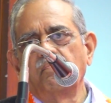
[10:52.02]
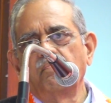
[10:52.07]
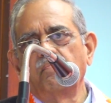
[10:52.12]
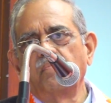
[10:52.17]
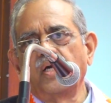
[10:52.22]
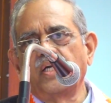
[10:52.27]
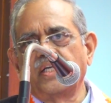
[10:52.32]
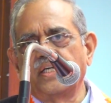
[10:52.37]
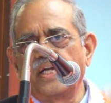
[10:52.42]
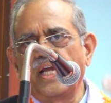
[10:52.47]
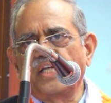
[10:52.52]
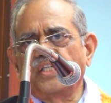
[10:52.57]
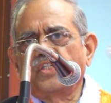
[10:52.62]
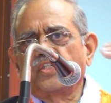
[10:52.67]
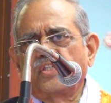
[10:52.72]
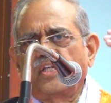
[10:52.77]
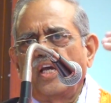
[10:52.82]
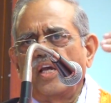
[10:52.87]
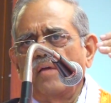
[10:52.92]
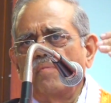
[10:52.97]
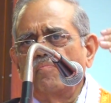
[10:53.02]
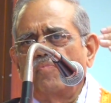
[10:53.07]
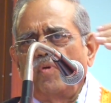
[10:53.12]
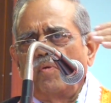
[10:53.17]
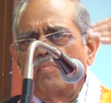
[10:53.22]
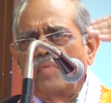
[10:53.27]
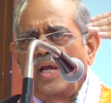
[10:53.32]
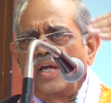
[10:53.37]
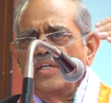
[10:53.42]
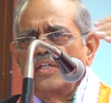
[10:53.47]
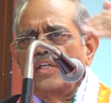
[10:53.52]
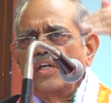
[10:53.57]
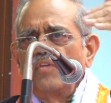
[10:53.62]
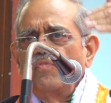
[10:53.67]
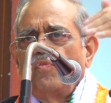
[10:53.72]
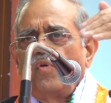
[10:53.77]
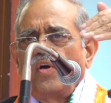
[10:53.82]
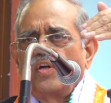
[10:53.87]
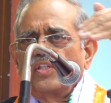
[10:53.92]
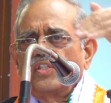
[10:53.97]
But next came from
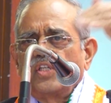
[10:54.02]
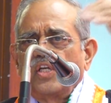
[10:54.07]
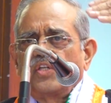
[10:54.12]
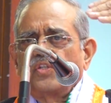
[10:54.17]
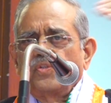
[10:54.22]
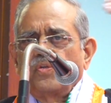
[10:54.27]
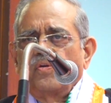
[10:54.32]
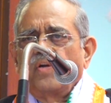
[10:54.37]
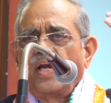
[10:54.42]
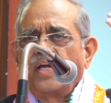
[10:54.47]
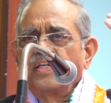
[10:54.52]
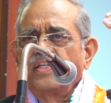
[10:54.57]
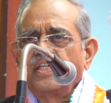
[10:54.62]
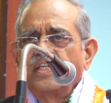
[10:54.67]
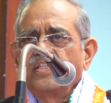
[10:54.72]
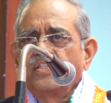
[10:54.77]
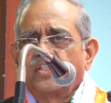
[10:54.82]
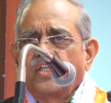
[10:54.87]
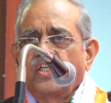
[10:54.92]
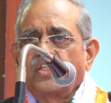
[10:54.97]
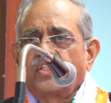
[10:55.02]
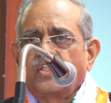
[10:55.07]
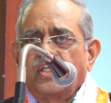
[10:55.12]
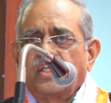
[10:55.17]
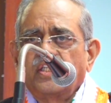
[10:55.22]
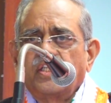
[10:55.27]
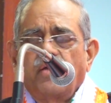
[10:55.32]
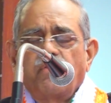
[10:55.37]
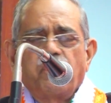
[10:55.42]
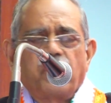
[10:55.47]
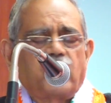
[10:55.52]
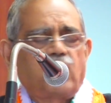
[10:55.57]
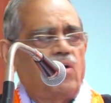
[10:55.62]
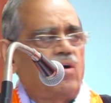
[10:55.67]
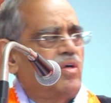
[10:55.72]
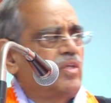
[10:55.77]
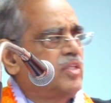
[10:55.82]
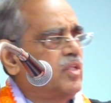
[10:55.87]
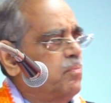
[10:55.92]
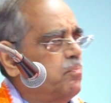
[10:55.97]
1946 to 1960, they were
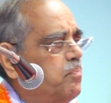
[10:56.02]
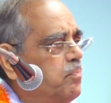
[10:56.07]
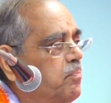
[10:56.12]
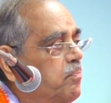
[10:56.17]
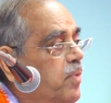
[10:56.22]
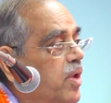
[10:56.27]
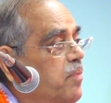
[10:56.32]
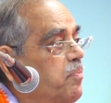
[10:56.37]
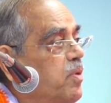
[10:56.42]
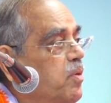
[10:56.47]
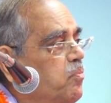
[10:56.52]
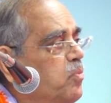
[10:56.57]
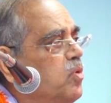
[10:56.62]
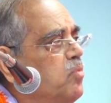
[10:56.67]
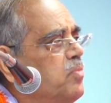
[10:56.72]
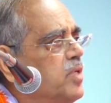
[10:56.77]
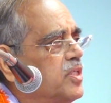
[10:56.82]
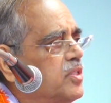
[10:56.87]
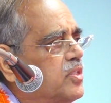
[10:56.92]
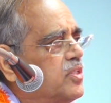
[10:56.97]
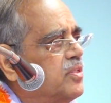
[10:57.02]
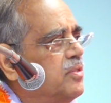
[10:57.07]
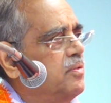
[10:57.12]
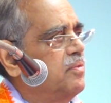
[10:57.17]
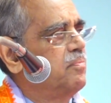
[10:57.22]
called the baby boomers.